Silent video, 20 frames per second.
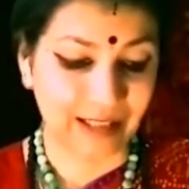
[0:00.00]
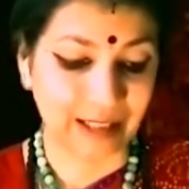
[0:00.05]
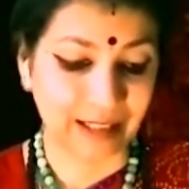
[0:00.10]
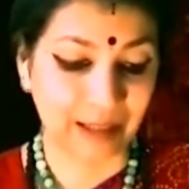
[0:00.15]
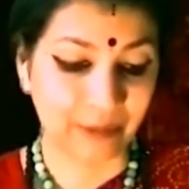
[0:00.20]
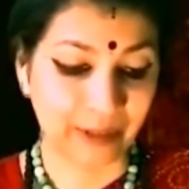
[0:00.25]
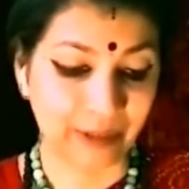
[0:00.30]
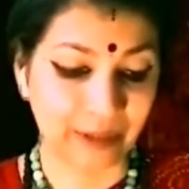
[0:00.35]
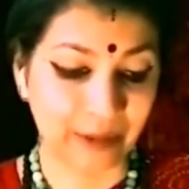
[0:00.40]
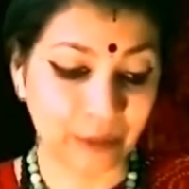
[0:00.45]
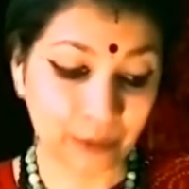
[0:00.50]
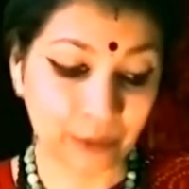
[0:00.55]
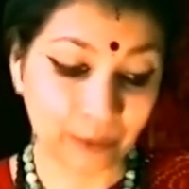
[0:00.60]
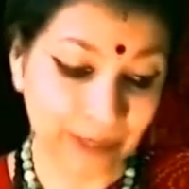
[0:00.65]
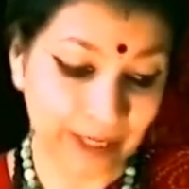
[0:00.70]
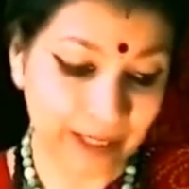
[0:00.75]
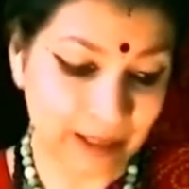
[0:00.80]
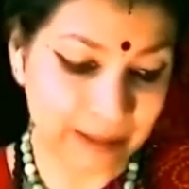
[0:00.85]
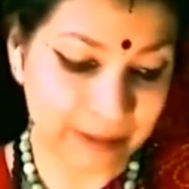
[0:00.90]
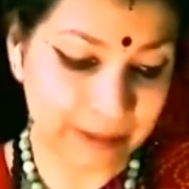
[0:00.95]
Now, when
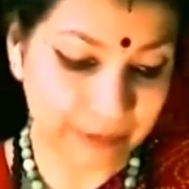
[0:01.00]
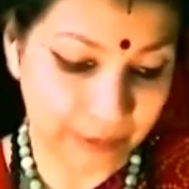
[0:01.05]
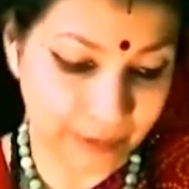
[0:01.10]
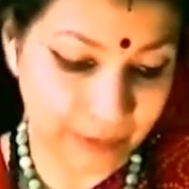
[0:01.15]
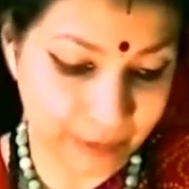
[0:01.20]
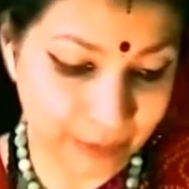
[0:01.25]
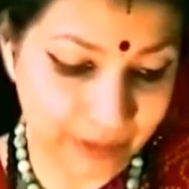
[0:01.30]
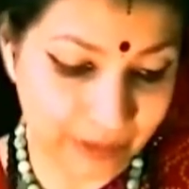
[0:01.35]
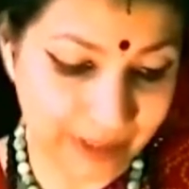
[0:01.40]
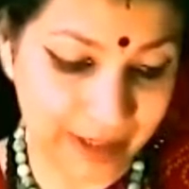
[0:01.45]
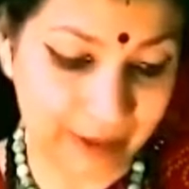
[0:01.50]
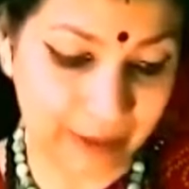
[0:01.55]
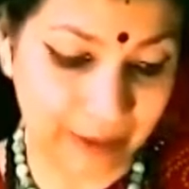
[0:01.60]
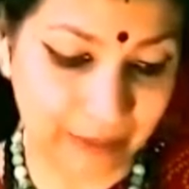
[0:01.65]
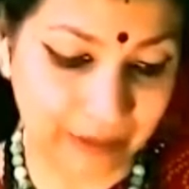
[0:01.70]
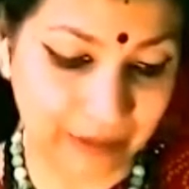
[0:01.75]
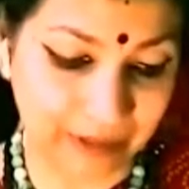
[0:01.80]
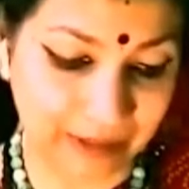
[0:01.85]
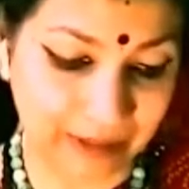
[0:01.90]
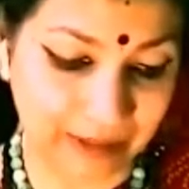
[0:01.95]
Kubera is thrown
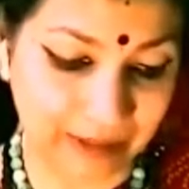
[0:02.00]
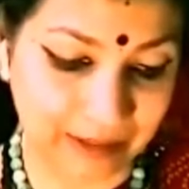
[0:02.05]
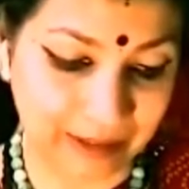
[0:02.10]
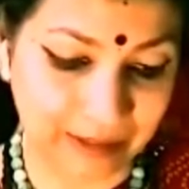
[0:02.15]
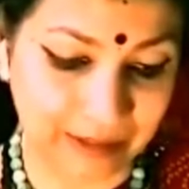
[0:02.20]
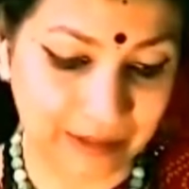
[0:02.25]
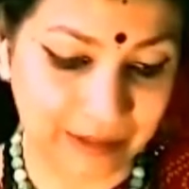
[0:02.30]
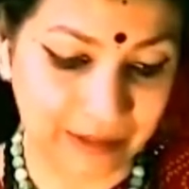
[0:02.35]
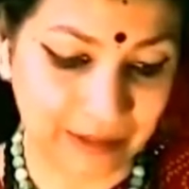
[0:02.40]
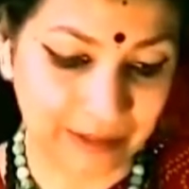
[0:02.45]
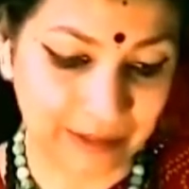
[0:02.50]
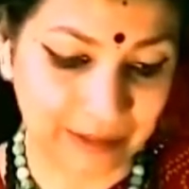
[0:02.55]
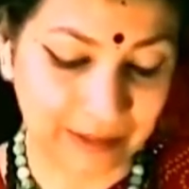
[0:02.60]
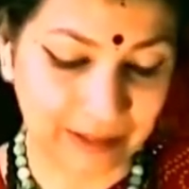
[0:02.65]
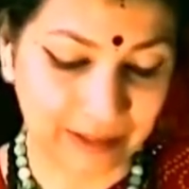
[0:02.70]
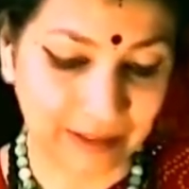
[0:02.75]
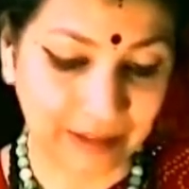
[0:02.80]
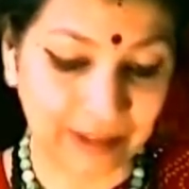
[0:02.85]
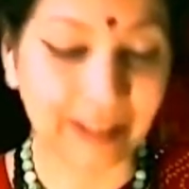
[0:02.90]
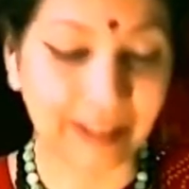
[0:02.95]
out,
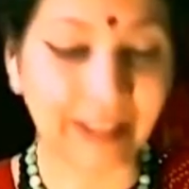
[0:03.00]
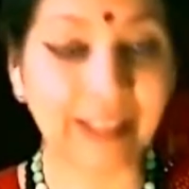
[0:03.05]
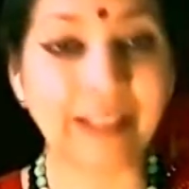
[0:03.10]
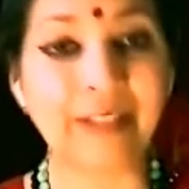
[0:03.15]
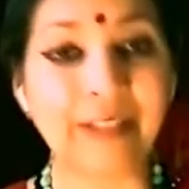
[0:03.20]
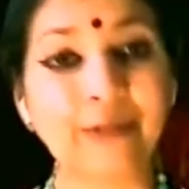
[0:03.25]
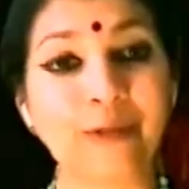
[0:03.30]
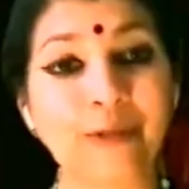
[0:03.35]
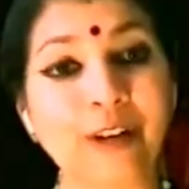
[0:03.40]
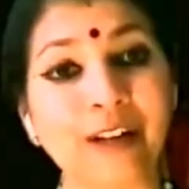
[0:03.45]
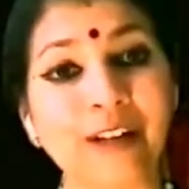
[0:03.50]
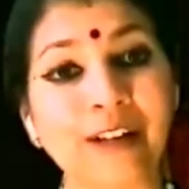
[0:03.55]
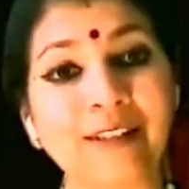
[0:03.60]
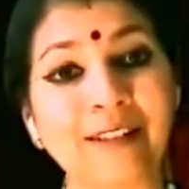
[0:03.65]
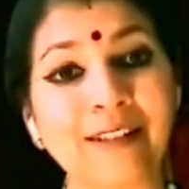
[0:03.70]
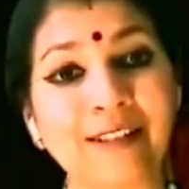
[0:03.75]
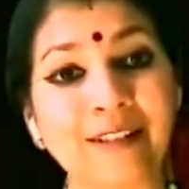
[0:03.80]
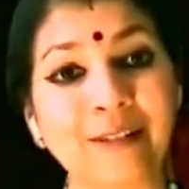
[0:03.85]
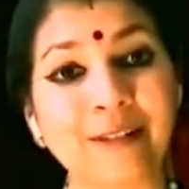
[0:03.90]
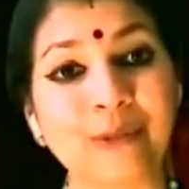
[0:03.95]
he
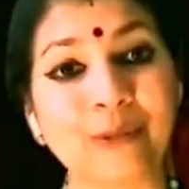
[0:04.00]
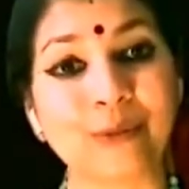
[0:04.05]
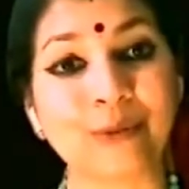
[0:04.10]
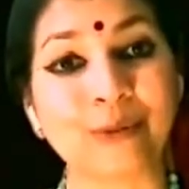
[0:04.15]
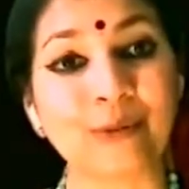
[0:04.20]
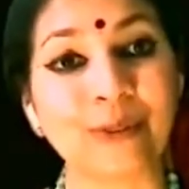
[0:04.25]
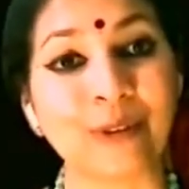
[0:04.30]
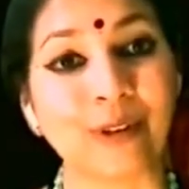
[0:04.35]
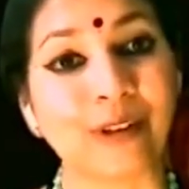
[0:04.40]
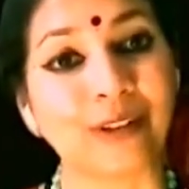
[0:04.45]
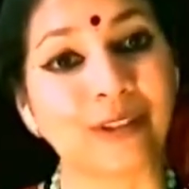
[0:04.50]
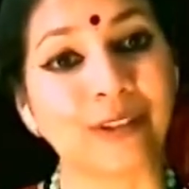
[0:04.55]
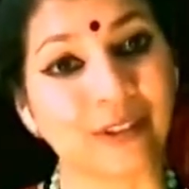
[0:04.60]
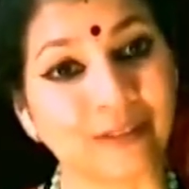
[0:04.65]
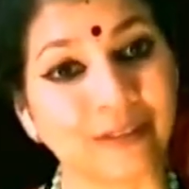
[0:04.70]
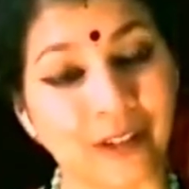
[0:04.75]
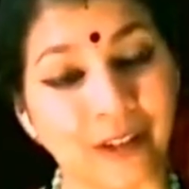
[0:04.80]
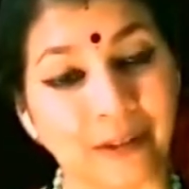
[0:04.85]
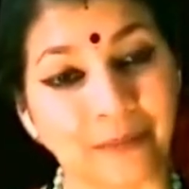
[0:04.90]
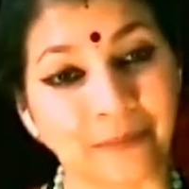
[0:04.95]
runs to Lord
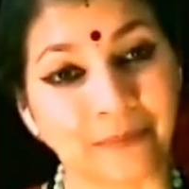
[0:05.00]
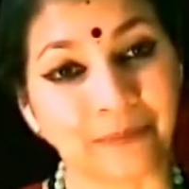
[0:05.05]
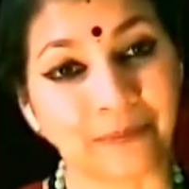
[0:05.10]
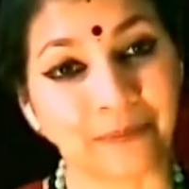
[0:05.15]
Shiva.